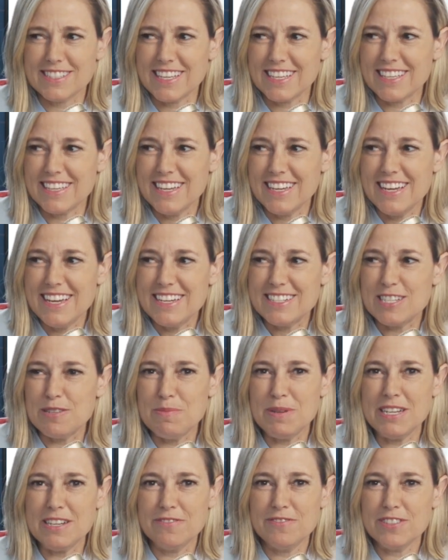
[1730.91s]
Like to
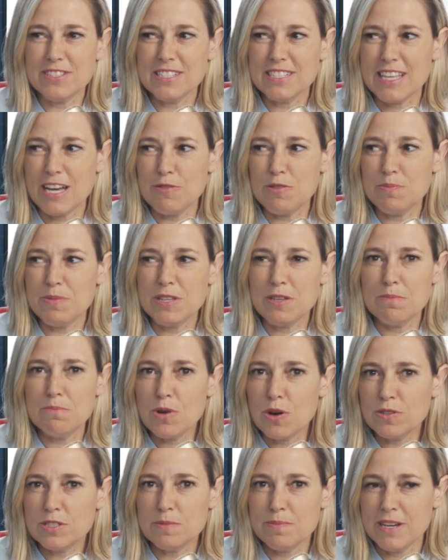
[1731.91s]
me, it feels like that would be the
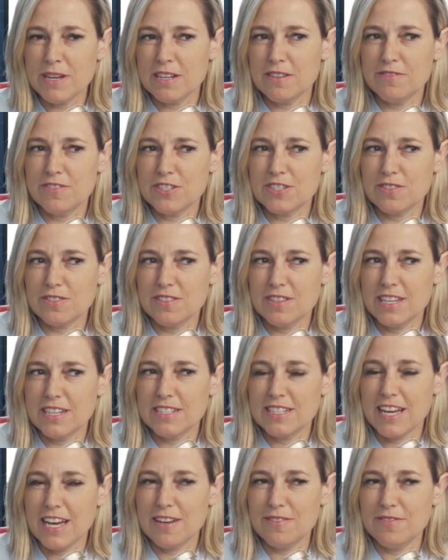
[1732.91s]
most beneficial thing
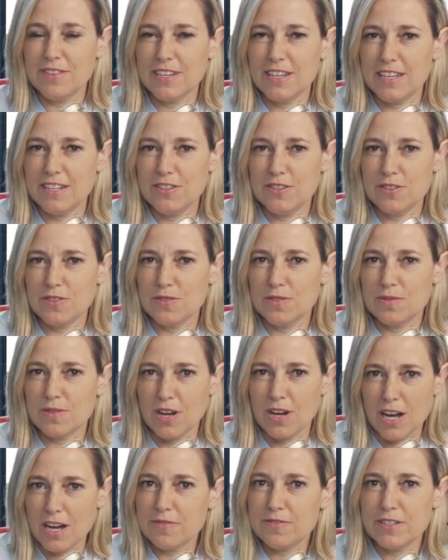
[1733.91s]
to have in your
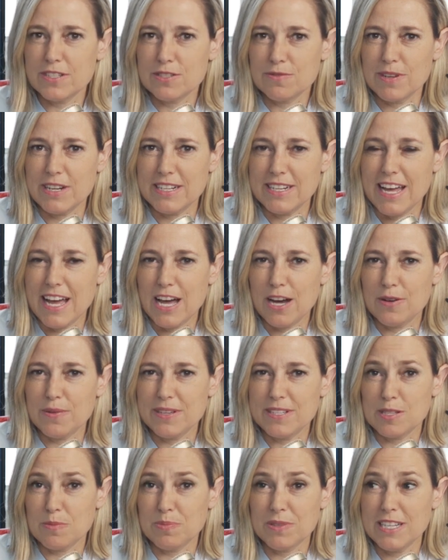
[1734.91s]
office right now
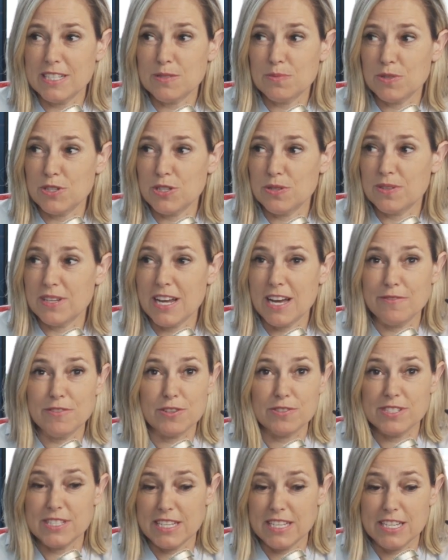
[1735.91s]
is a place where you could have
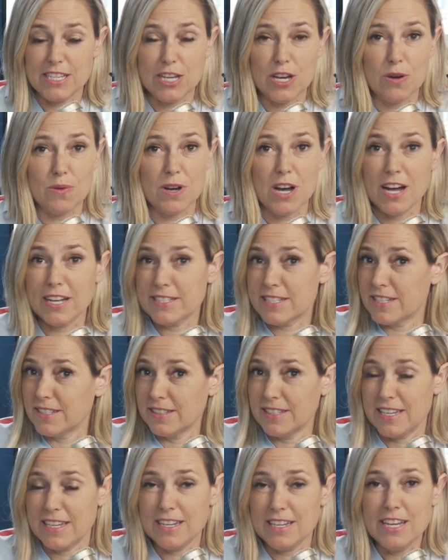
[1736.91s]
your CEO
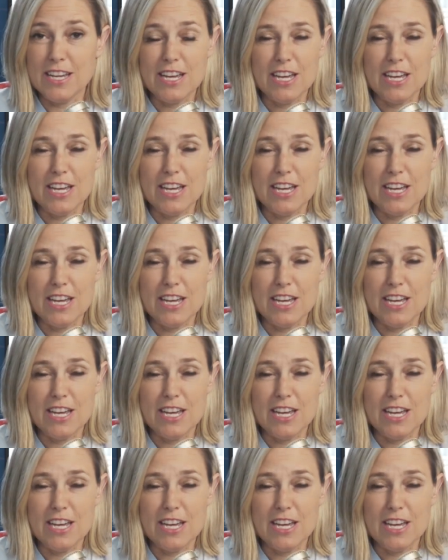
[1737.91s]
constantly,